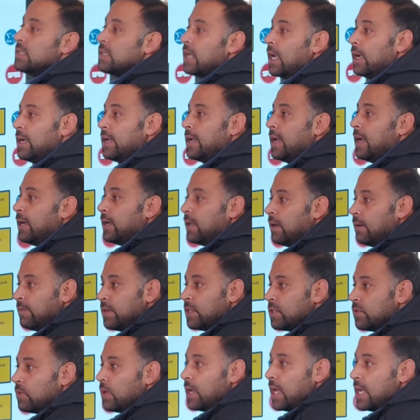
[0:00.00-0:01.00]
and data
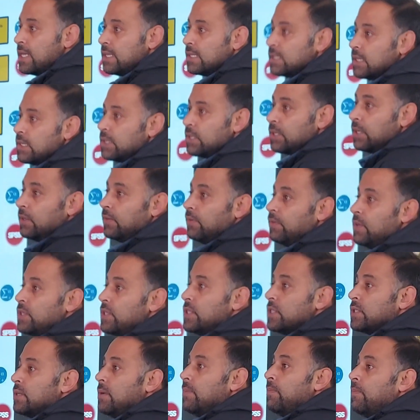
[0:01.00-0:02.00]
visualization, which
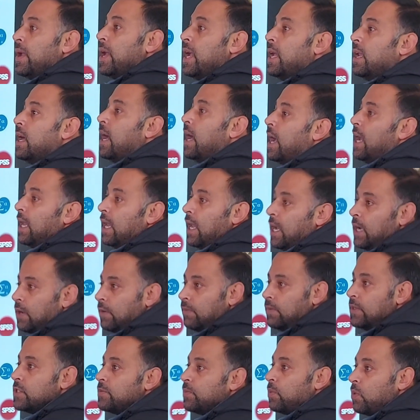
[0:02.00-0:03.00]
is the main highlight
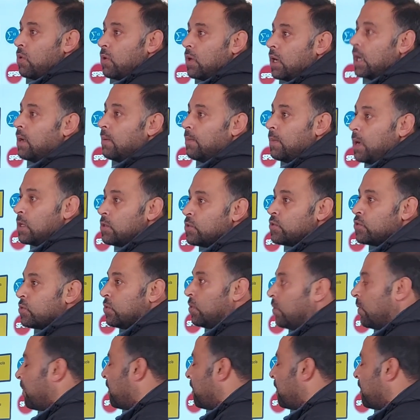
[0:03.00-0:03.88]
of this program also.